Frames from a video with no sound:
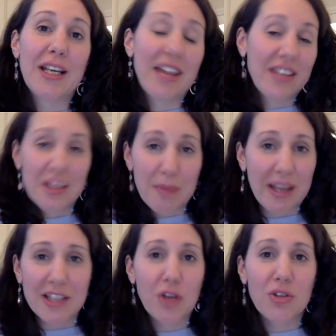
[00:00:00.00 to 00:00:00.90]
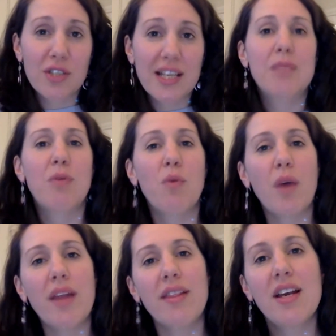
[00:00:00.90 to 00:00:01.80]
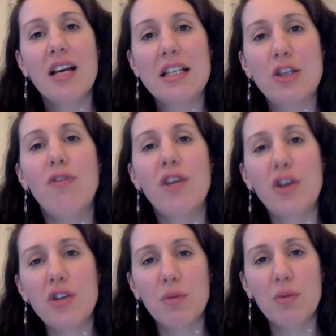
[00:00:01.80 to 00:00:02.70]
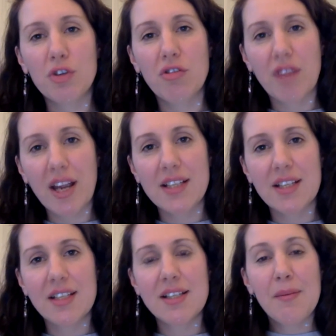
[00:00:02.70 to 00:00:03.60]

and this makes total sense, but when Soviet Union was created,